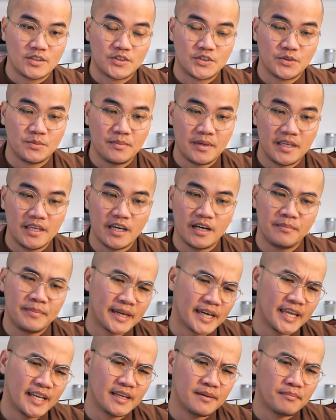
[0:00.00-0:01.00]
To me, a
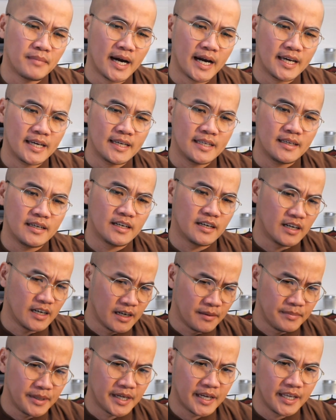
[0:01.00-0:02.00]

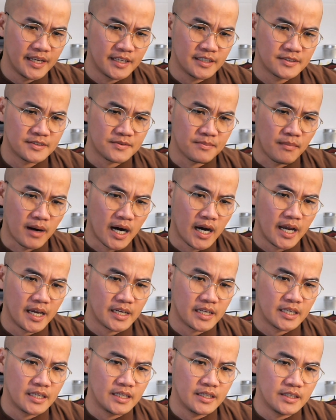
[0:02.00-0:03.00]
beginner's
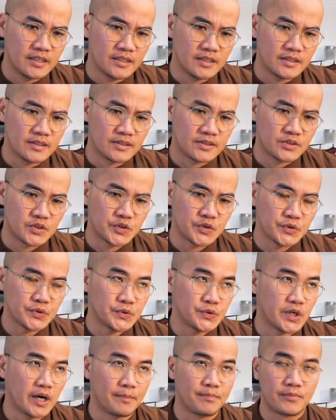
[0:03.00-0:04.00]
mind is
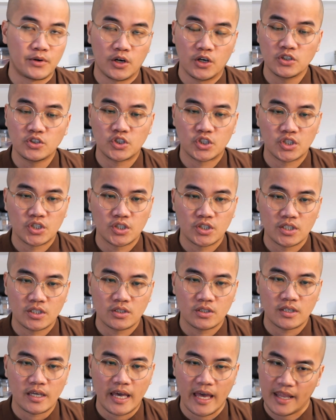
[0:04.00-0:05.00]
to approach
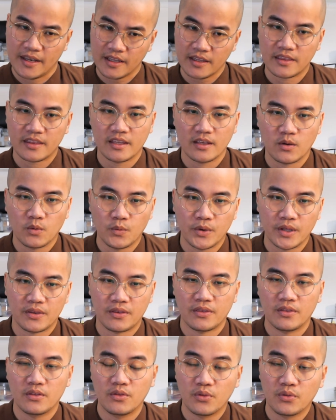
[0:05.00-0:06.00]
anything
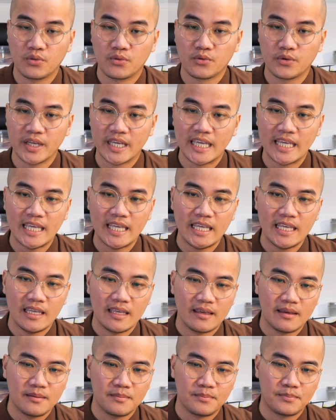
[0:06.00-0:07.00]
with three
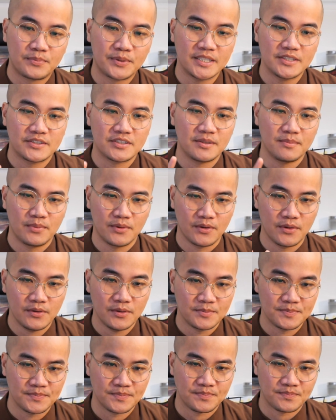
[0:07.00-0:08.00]
principles.